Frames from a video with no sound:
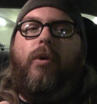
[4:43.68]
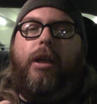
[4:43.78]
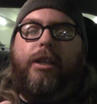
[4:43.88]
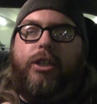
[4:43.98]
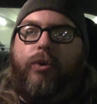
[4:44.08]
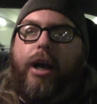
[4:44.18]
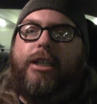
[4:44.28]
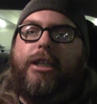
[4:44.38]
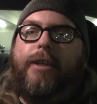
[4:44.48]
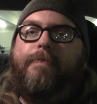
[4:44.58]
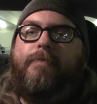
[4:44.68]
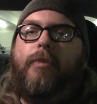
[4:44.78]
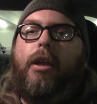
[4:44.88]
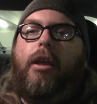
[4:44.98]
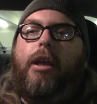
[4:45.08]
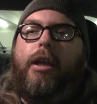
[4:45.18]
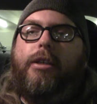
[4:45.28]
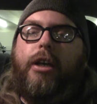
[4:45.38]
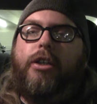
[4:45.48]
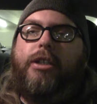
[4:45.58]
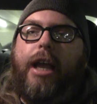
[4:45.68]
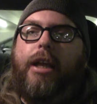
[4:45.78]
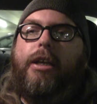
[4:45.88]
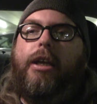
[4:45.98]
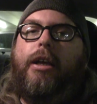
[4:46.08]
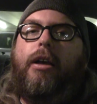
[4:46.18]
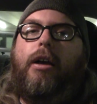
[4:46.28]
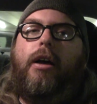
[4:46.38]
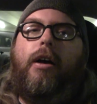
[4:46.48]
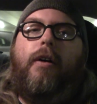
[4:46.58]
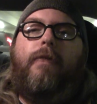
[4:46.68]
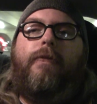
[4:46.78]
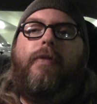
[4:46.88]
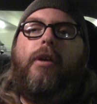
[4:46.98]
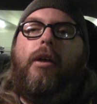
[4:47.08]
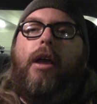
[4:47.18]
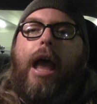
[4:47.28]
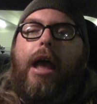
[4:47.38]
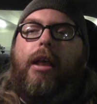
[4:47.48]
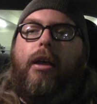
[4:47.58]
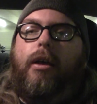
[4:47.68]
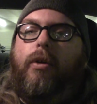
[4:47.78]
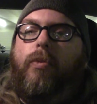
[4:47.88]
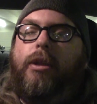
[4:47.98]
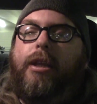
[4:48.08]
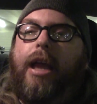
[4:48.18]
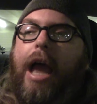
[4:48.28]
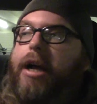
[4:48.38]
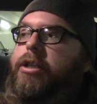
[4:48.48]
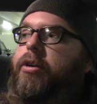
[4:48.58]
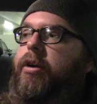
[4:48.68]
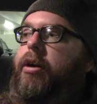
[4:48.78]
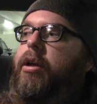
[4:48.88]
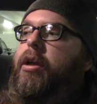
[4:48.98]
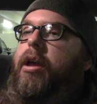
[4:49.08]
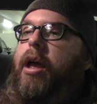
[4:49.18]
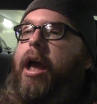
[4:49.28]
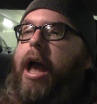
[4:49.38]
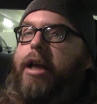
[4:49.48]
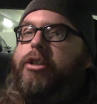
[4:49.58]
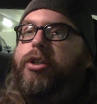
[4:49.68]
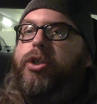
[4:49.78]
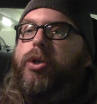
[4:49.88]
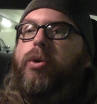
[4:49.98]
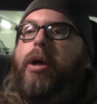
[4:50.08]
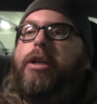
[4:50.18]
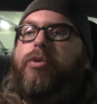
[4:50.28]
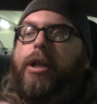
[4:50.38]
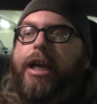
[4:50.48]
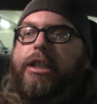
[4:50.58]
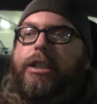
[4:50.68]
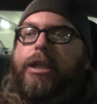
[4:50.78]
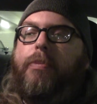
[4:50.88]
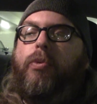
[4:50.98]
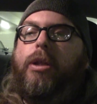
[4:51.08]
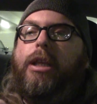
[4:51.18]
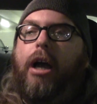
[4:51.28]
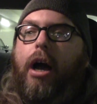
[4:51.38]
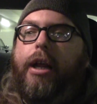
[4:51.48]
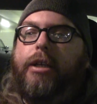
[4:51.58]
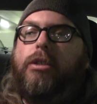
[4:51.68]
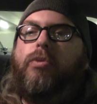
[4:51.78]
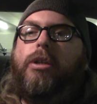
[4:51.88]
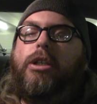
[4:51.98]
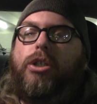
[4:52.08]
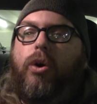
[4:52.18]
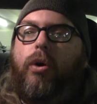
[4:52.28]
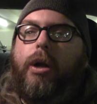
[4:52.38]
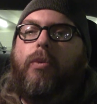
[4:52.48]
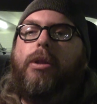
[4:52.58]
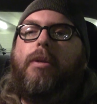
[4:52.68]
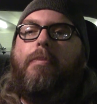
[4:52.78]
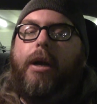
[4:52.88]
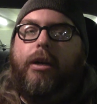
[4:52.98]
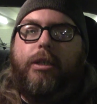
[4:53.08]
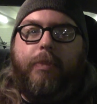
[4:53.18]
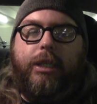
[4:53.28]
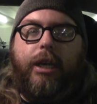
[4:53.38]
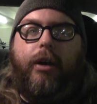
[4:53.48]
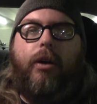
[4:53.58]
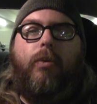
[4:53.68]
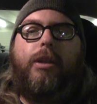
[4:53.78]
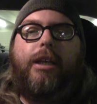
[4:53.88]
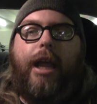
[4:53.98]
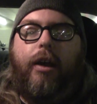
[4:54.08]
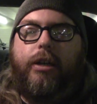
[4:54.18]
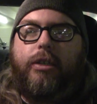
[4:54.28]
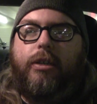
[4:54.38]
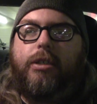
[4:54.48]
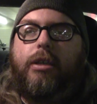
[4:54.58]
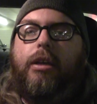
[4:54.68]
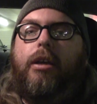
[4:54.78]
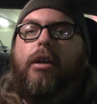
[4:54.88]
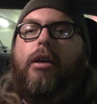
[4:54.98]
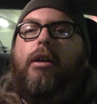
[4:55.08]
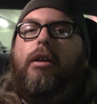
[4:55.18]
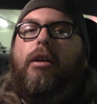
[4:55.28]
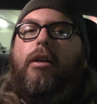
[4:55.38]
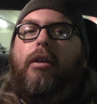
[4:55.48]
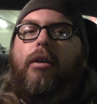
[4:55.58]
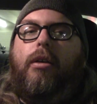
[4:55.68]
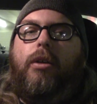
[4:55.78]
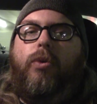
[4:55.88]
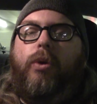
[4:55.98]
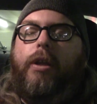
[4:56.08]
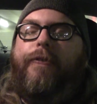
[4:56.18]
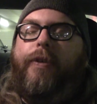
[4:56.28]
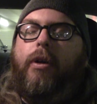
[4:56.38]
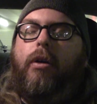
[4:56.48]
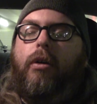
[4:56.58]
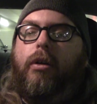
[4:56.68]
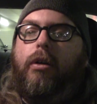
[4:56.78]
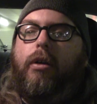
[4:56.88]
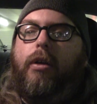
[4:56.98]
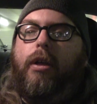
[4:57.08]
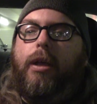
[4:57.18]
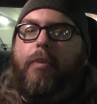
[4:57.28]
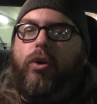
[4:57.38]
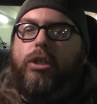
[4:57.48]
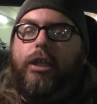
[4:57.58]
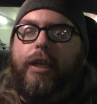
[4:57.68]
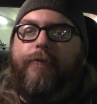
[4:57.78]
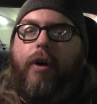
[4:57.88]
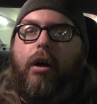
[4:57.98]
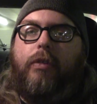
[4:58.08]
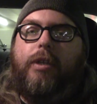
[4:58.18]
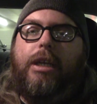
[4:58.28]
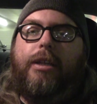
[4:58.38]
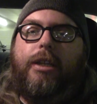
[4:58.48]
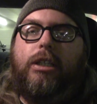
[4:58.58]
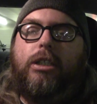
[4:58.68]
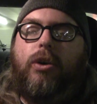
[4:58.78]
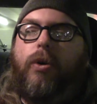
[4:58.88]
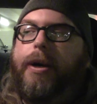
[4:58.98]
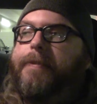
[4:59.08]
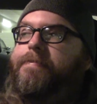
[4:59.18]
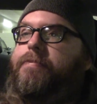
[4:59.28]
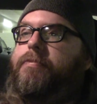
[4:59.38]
his direction, his understanding of uh, what the actor has to do and his relationship with the audience, with the story, with the material, with the characters. You really feel emotionally involved in this story.